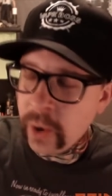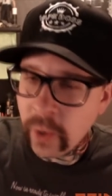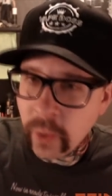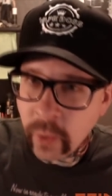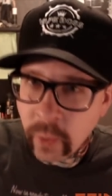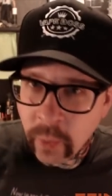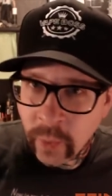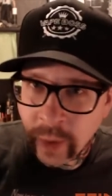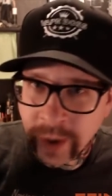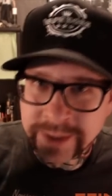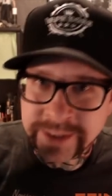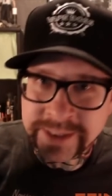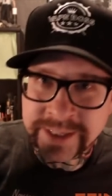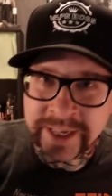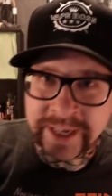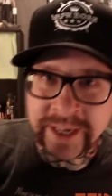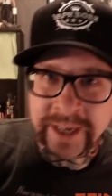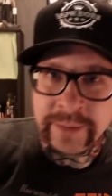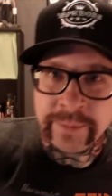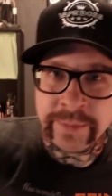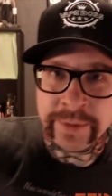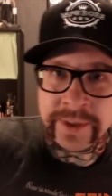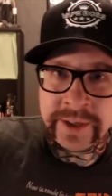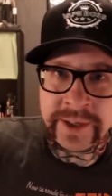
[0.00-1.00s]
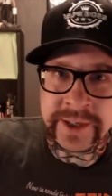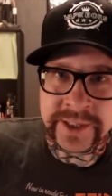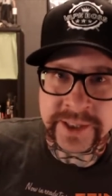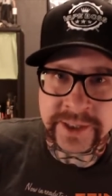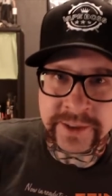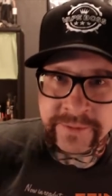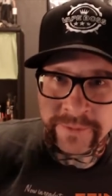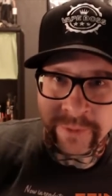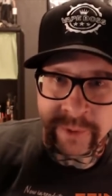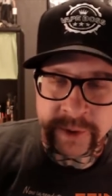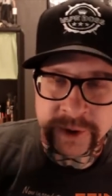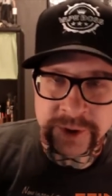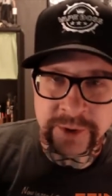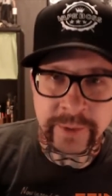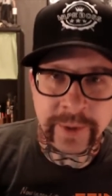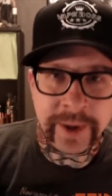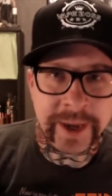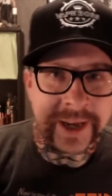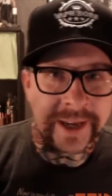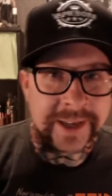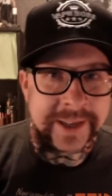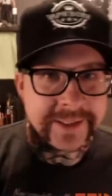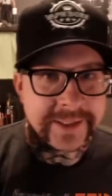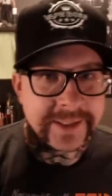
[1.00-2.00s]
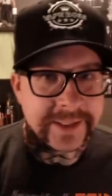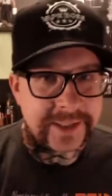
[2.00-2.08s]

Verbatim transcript: One ticket, please. The Force Awakens.